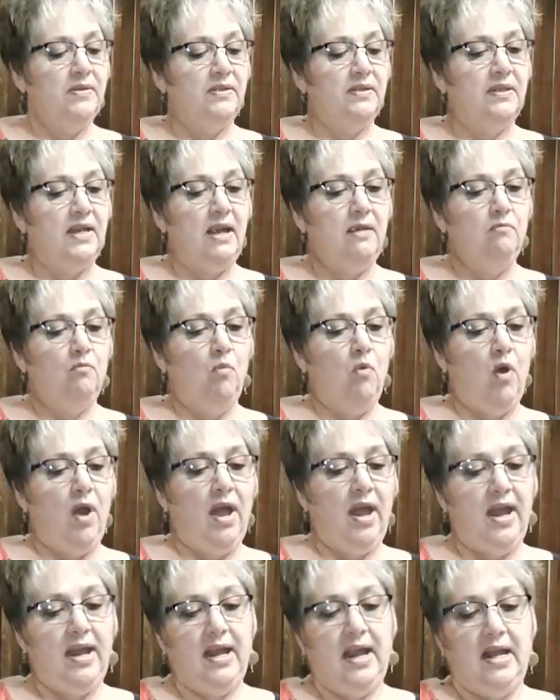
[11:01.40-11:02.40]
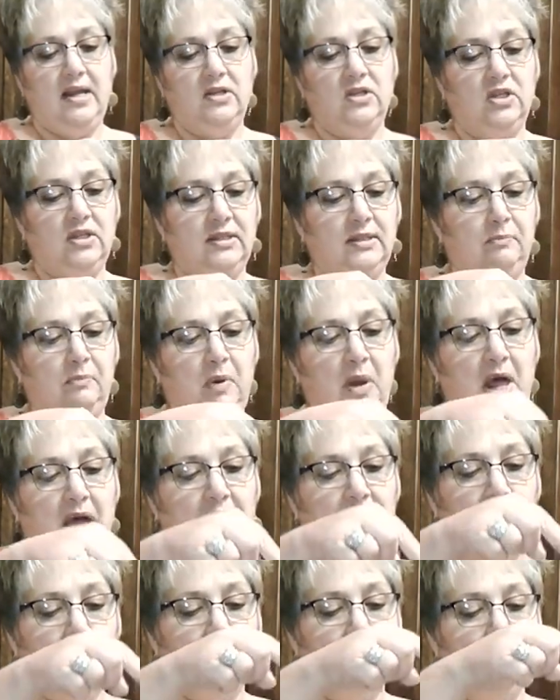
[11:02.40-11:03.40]
the same way and just
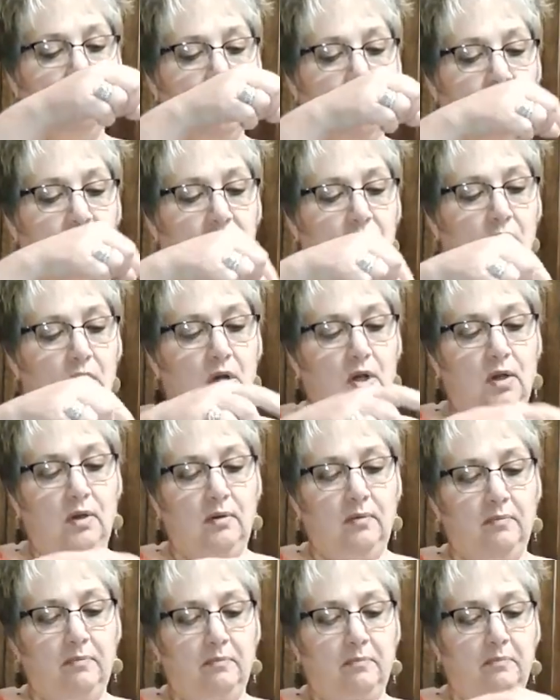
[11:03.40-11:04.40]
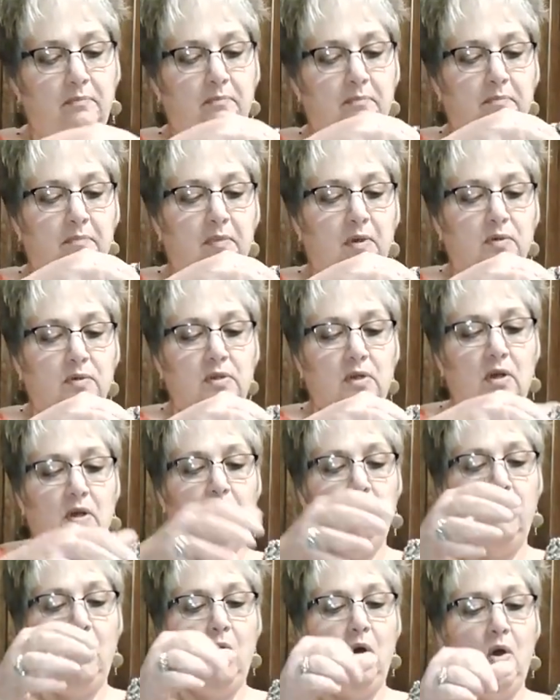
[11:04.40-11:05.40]
applying those little
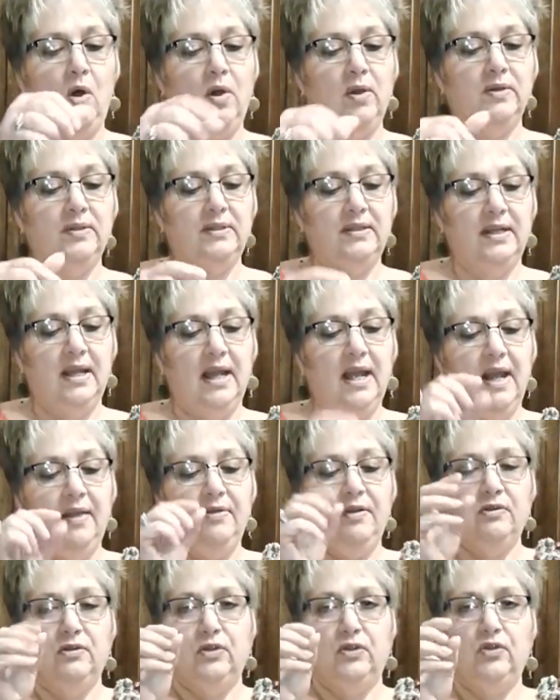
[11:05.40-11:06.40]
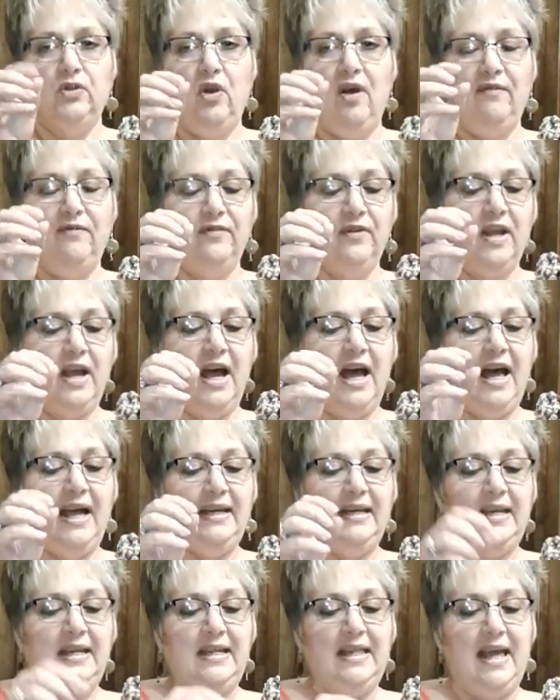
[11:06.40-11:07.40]
balls. They're soft
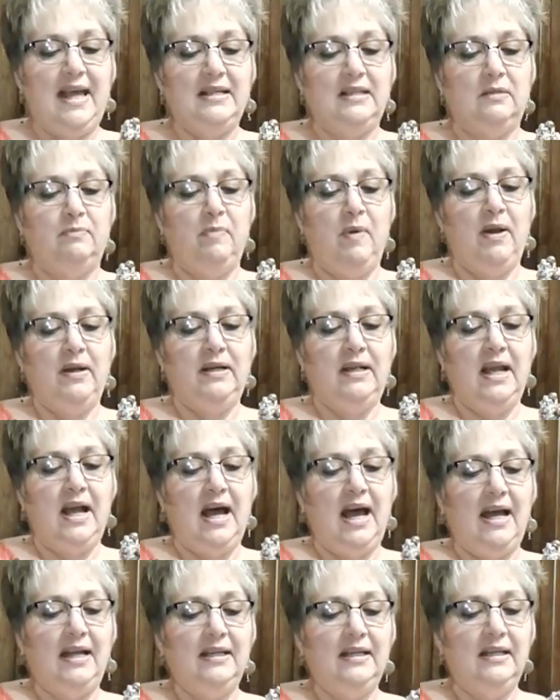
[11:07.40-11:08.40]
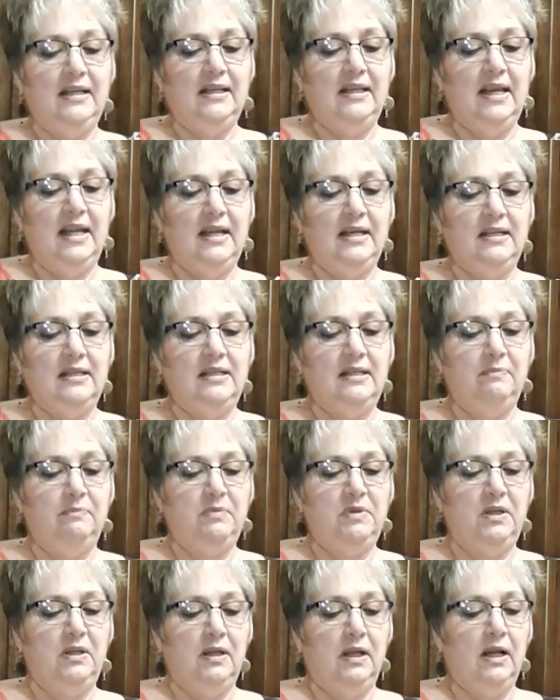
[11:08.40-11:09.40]
cottony, that spun cotton and then
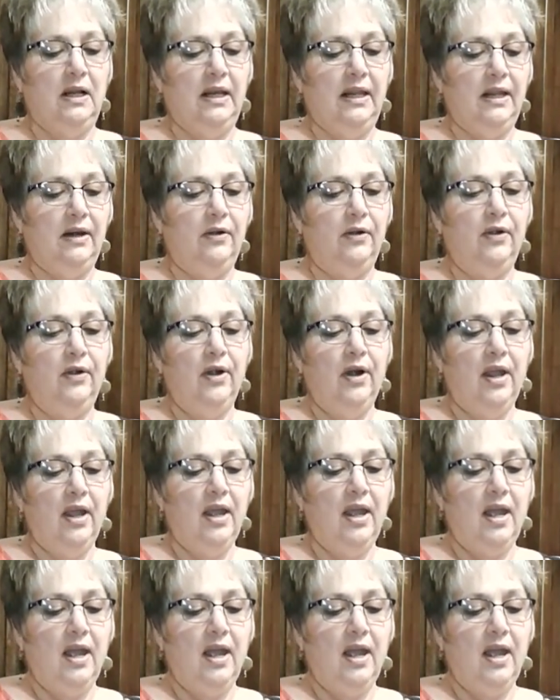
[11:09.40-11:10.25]
dipped in the glitter,